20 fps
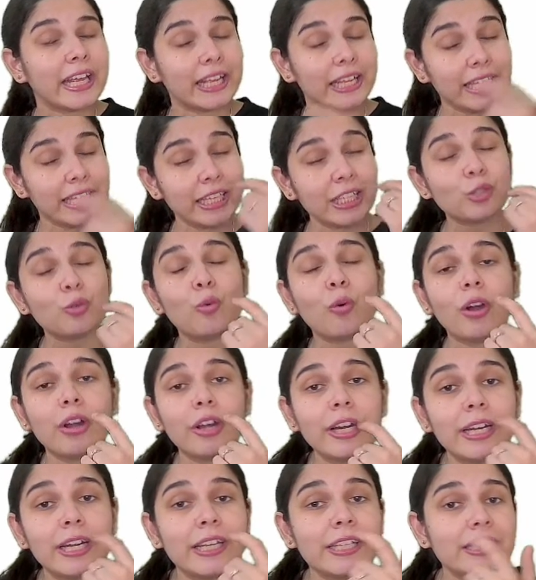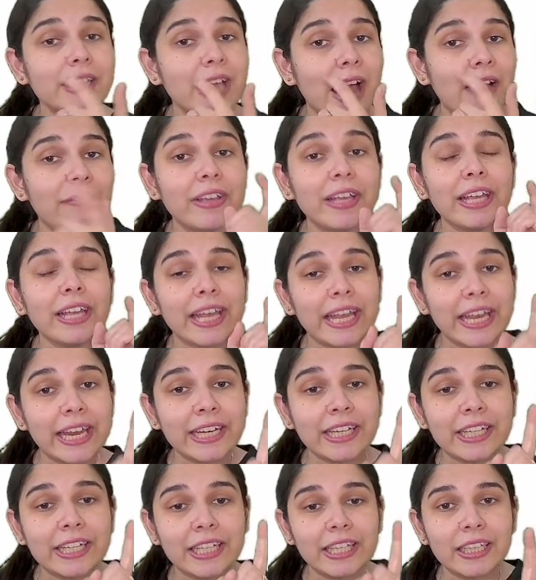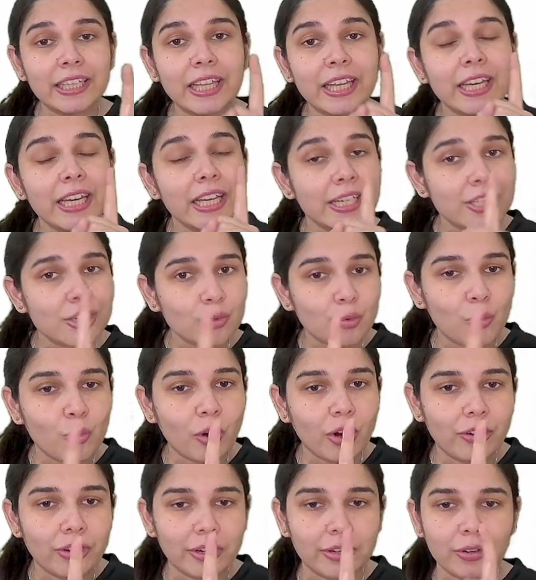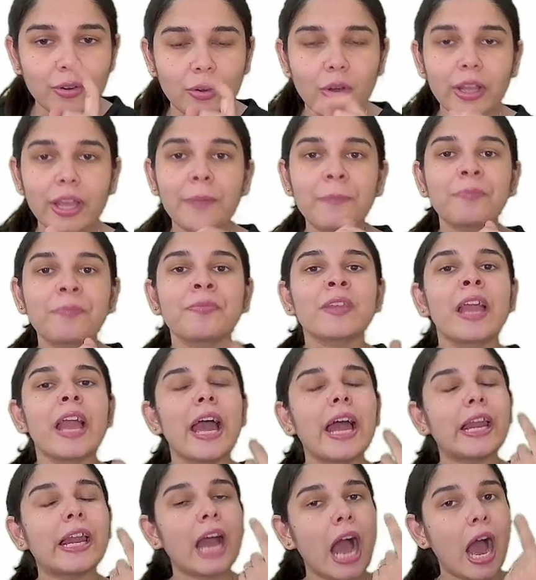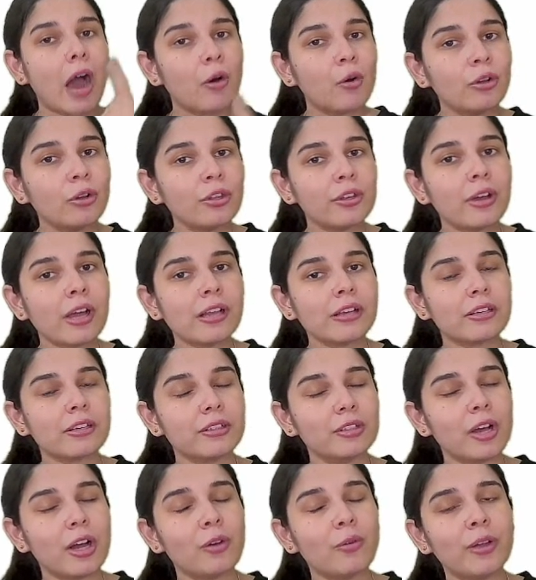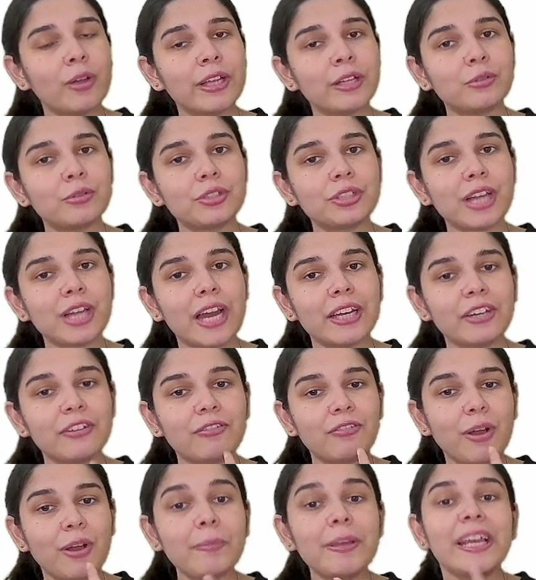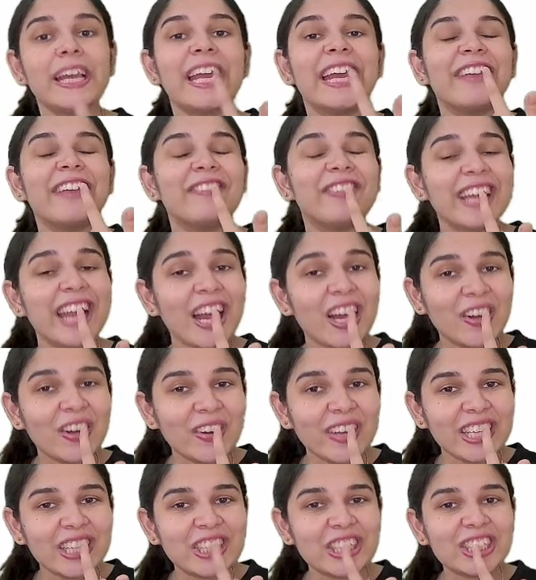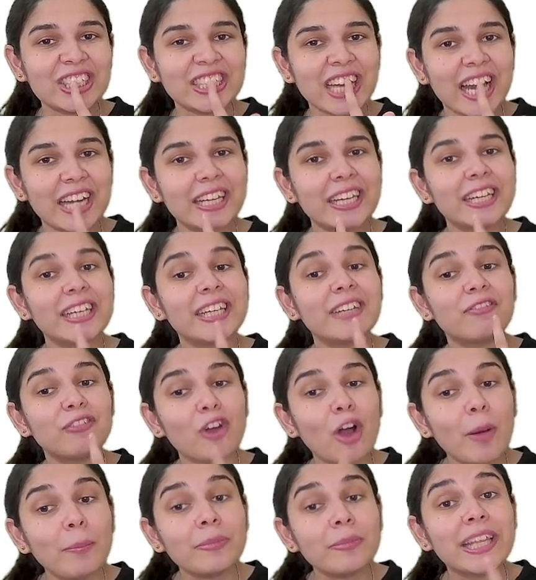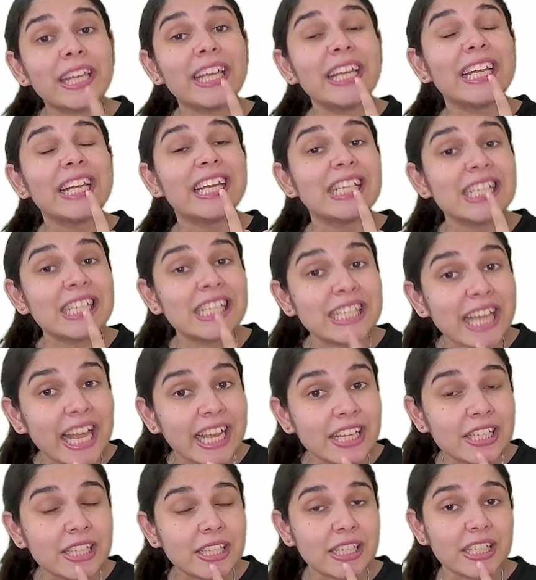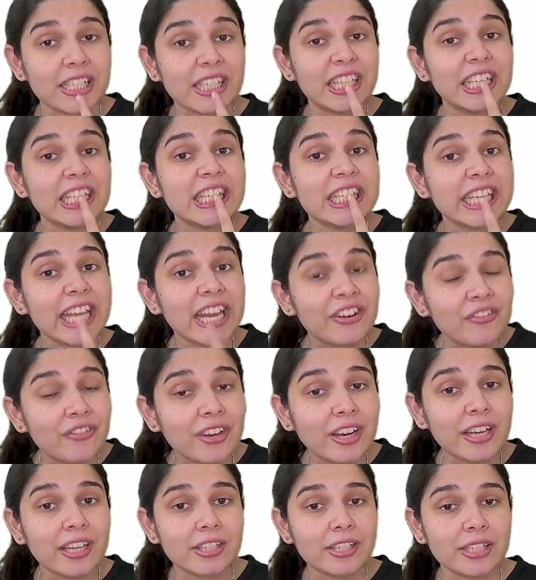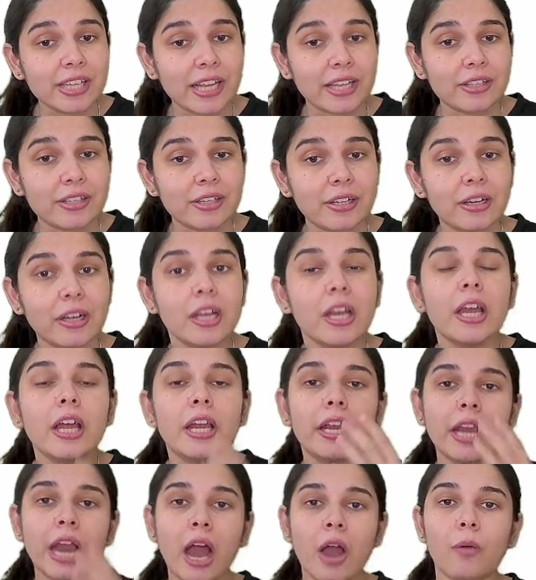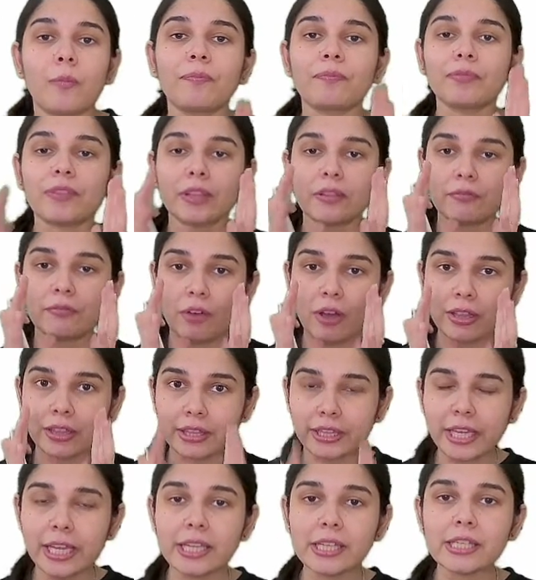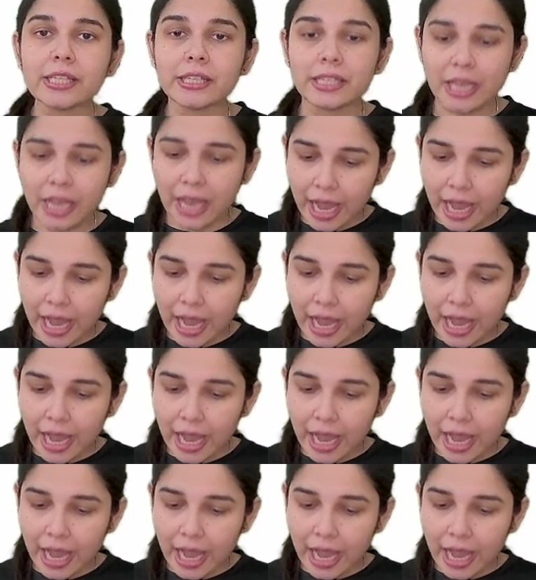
each quadrant is having 8 teeth in its quadrant. Okay, and how you are going to start it from? We are going to start it from the incisors, the central incisor. Now, for this,